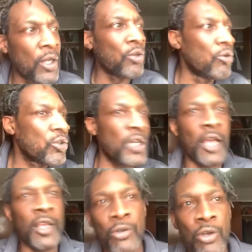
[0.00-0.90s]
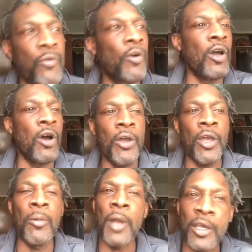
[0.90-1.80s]
You knew exactly who to look for. Y'all,
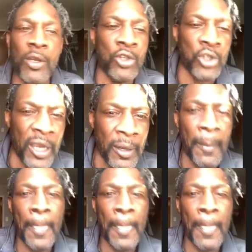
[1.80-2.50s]
yo, man, get on the train.